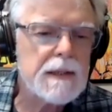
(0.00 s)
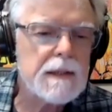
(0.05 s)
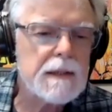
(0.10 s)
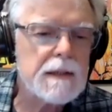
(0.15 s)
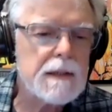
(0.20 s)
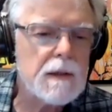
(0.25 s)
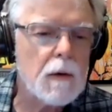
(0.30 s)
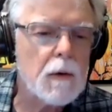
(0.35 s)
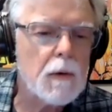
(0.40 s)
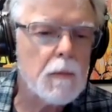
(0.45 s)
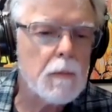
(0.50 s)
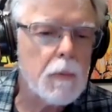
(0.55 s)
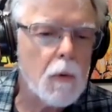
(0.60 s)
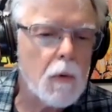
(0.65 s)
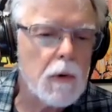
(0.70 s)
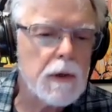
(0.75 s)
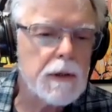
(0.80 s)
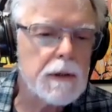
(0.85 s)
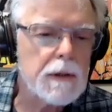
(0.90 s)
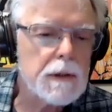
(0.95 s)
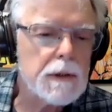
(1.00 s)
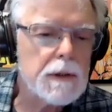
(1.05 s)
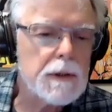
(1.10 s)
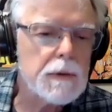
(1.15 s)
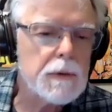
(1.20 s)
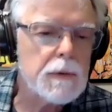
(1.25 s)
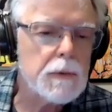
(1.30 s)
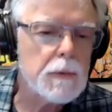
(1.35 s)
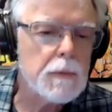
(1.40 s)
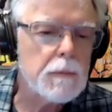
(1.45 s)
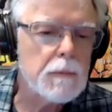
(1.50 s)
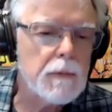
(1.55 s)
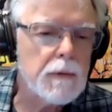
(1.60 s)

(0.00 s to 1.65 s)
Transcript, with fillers: it so important to